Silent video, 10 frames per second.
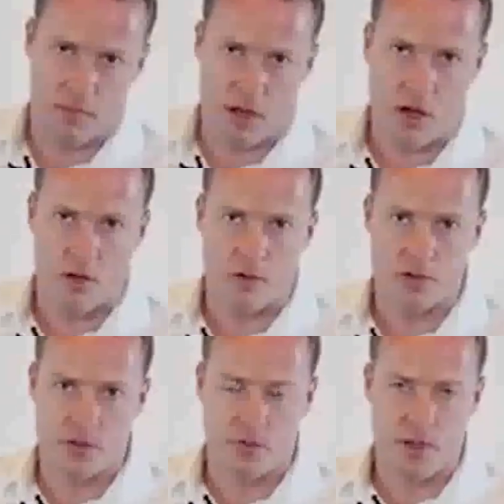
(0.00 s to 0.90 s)
a
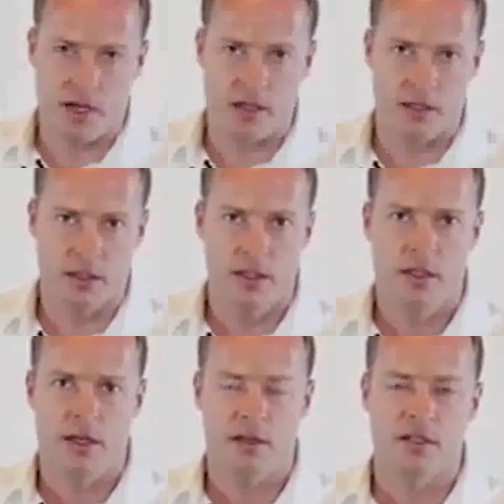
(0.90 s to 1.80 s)
hose or a bucket,
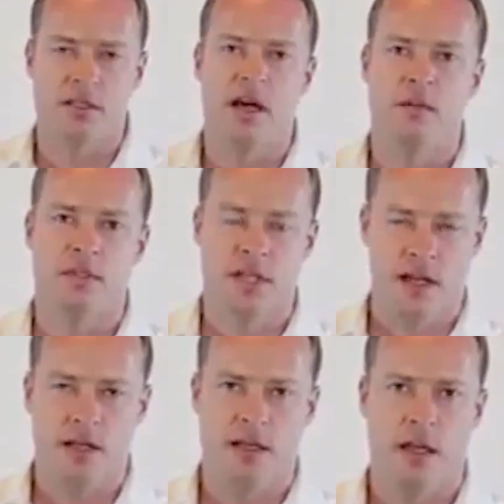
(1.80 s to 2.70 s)
and the same as
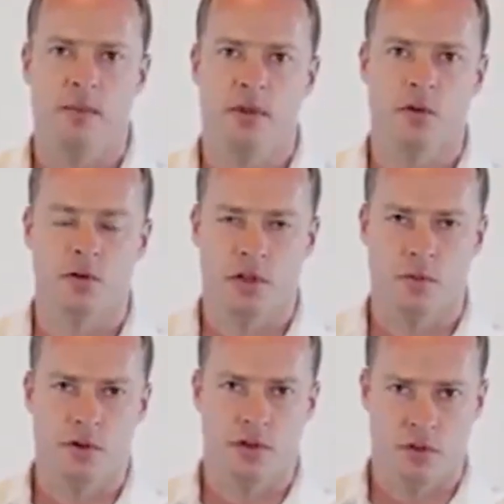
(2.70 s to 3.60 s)
any chemical that you
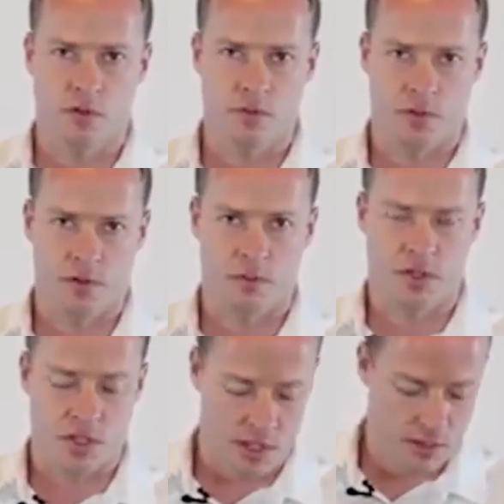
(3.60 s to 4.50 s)
want to use with the
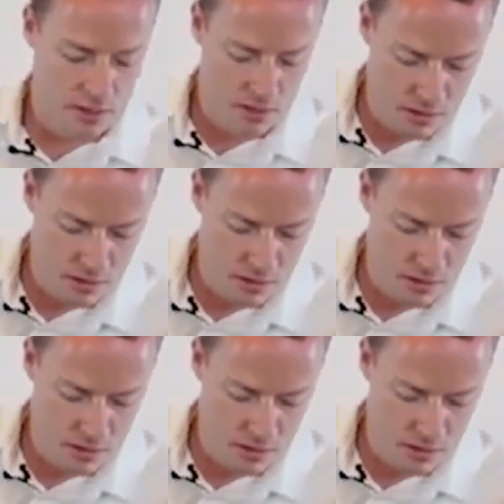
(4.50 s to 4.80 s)
machine